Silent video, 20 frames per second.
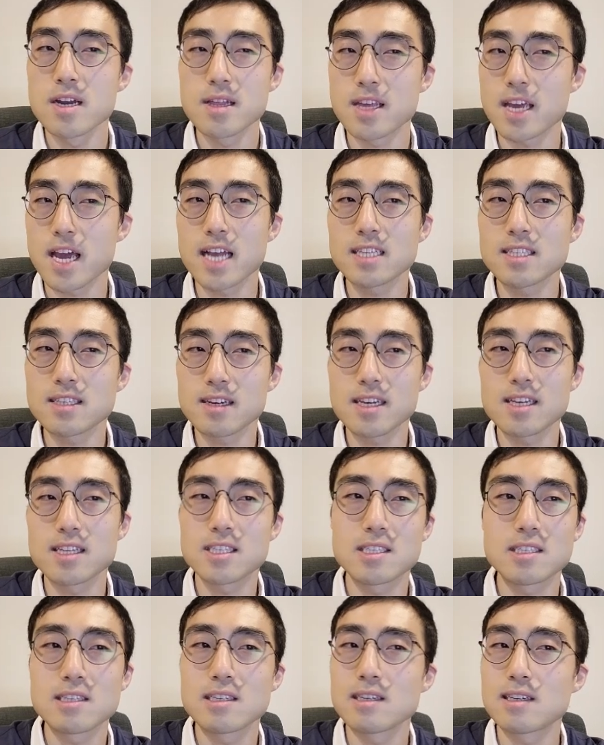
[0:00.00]
The answer
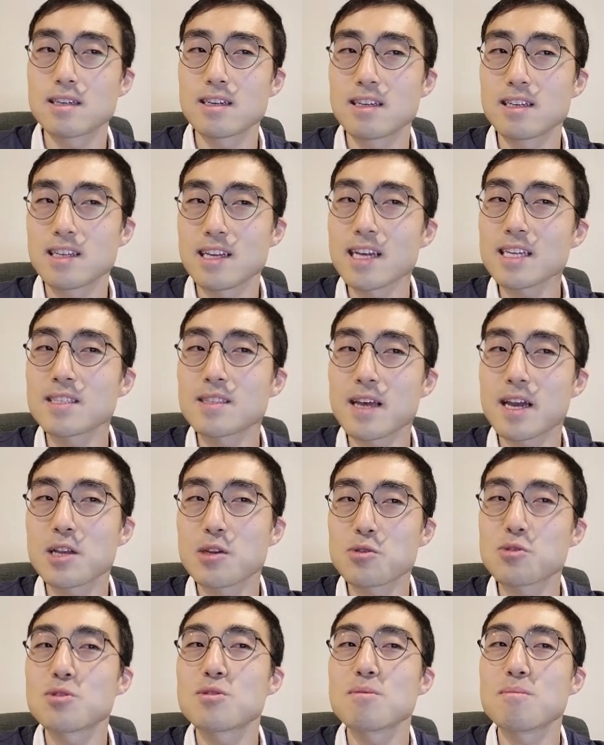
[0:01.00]
is yes, they
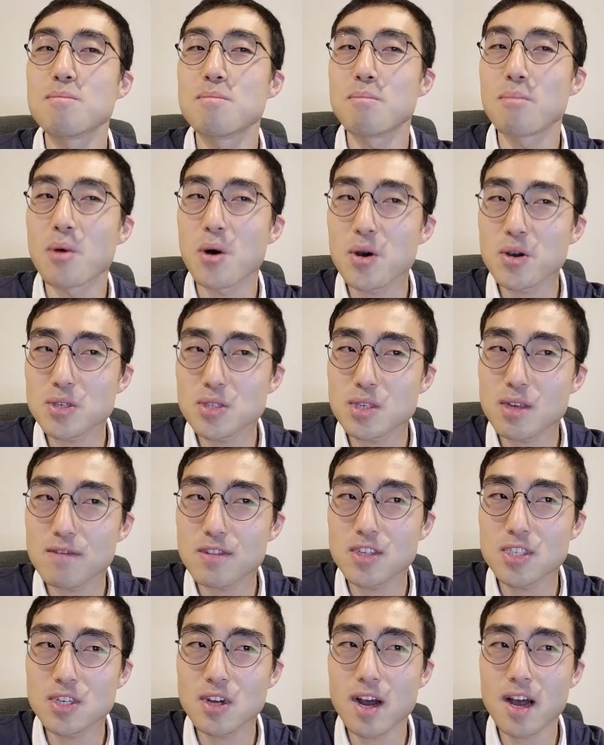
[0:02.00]
do most of
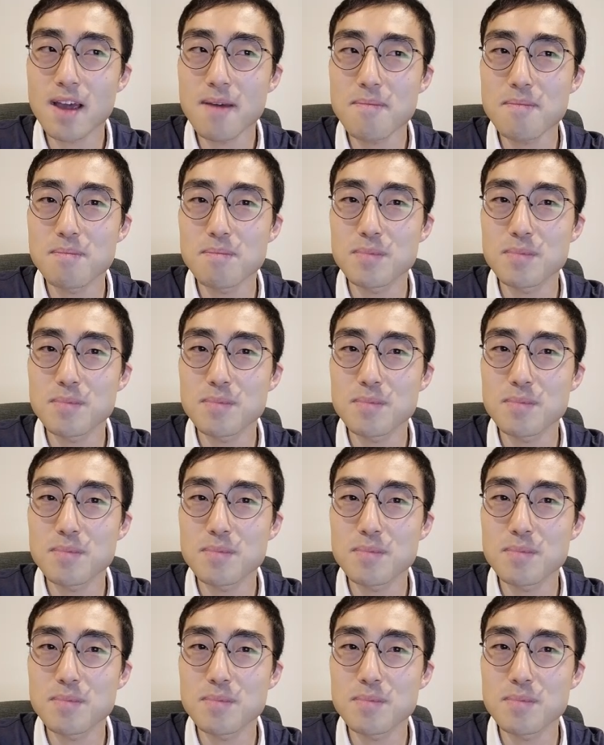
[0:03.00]
the time,